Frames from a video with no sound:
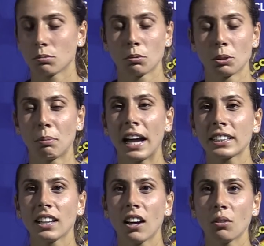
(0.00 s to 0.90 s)
we're
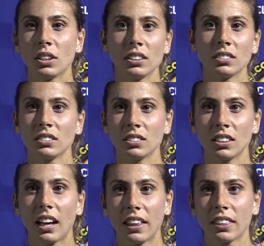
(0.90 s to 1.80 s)
back now, and
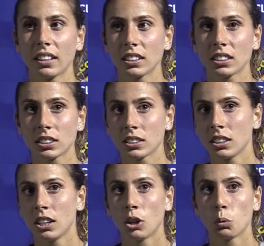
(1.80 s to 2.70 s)
I think
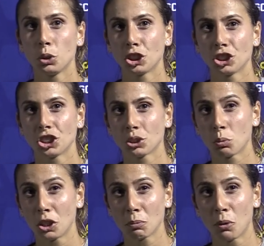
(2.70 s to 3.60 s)
we should just
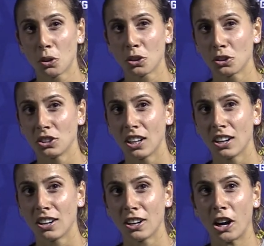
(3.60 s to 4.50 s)
work more on
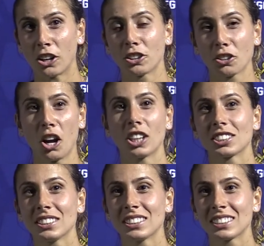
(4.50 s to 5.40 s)
our
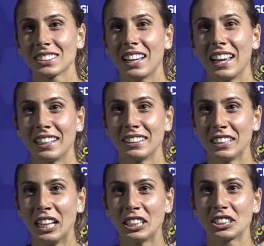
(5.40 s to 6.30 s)
crosses and
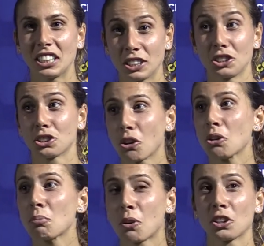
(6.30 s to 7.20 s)
to get to
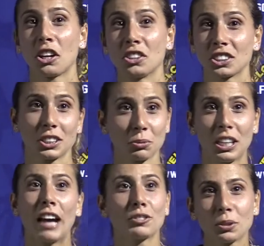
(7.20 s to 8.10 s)
score more goals because we
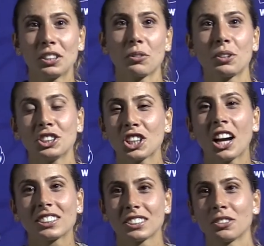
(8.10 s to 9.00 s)
have 23
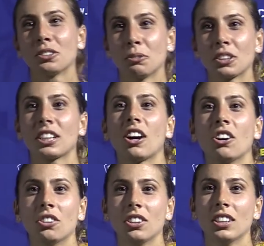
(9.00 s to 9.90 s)
shots and only one goal.